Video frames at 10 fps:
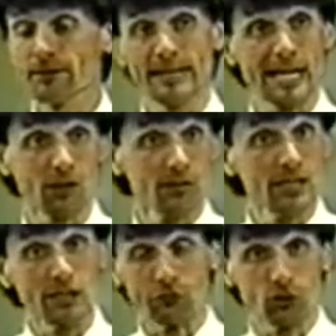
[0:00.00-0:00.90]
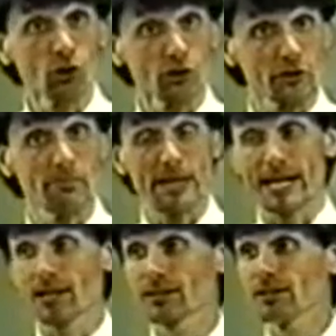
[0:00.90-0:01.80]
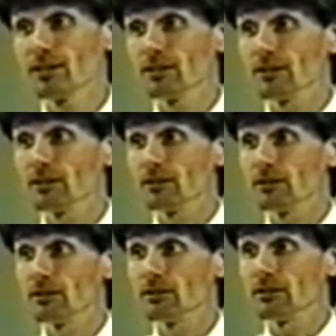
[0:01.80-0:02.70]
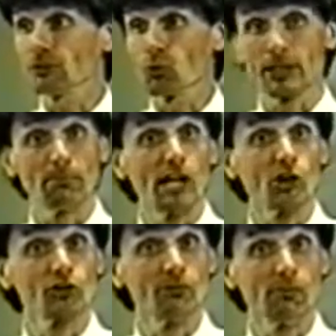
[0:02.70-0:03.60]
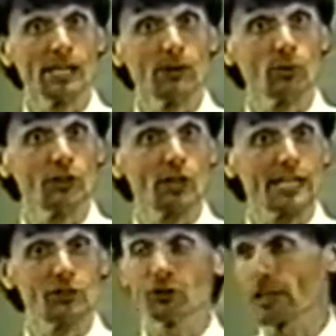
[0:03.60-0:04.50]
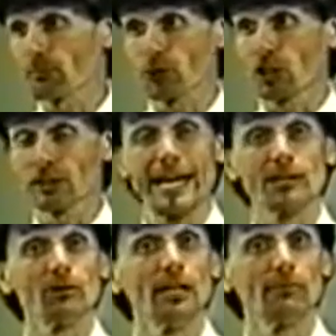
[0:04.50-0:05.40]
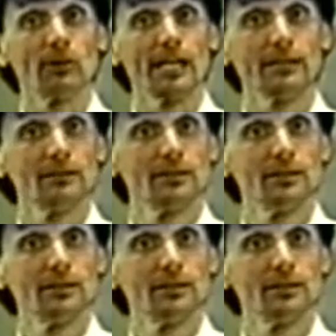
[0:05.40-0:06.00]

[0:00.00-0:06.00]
Now, if you go to the bank and want to borrow some money, what do you got to do? You got to put collateral up, right?